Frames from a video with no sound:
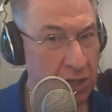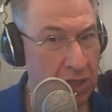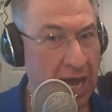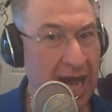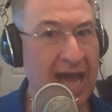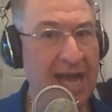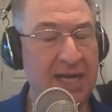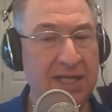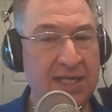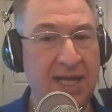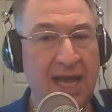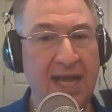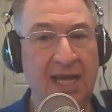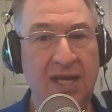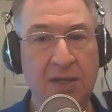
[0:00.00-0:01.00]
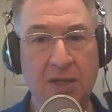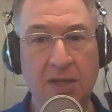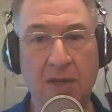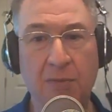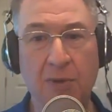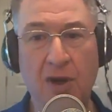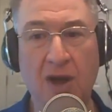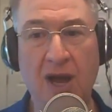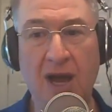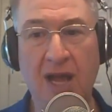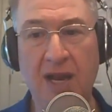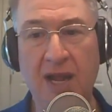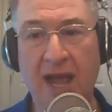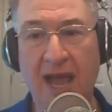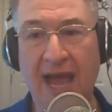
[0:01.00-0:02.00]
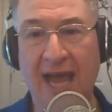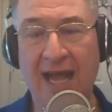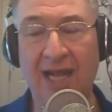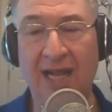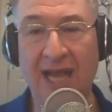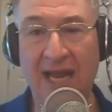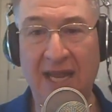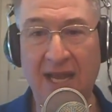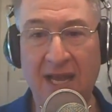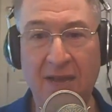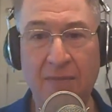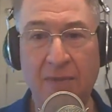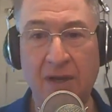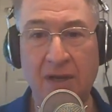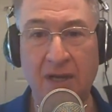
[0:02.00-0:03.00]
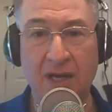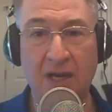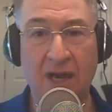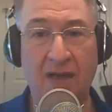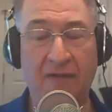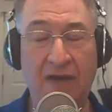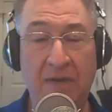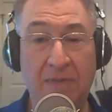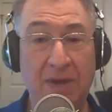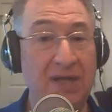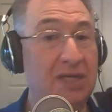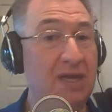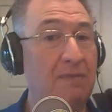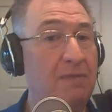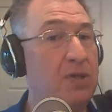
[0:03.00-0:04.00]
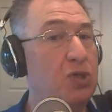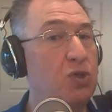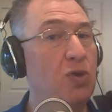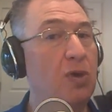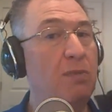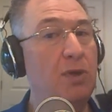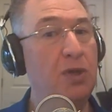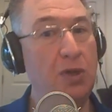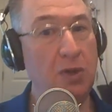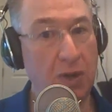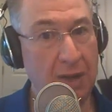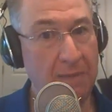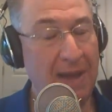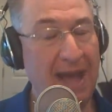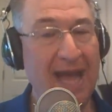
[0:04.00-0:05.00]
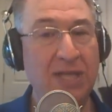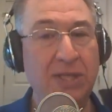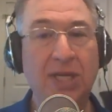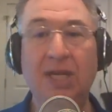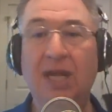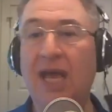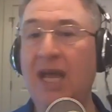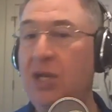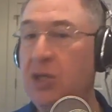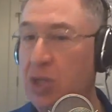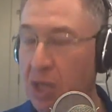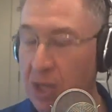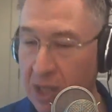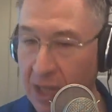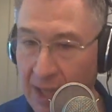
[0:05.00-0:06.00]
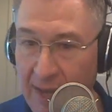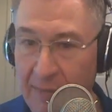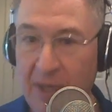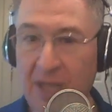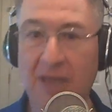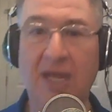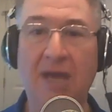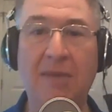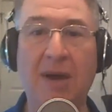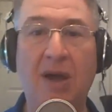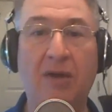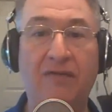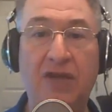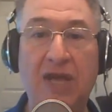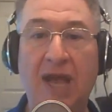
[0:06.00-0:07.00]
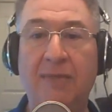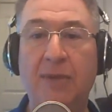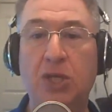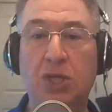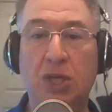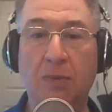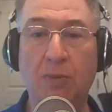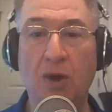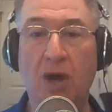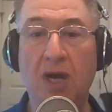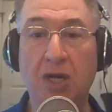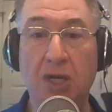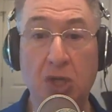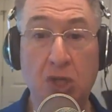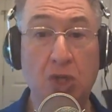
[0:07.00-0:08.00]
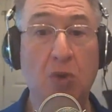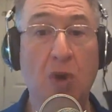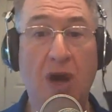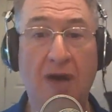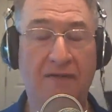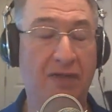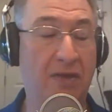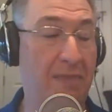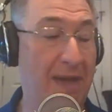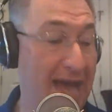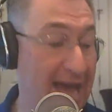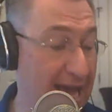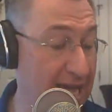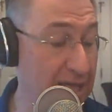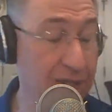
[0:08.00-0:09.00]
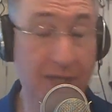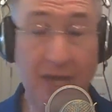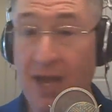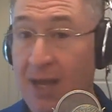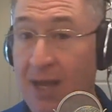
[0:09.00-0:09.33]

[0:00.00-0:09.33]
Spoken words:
eyesight LeBron and let him, if he picks up his dribble, you're in a passing lane to limit the amount of damage LeBron can do off the pass.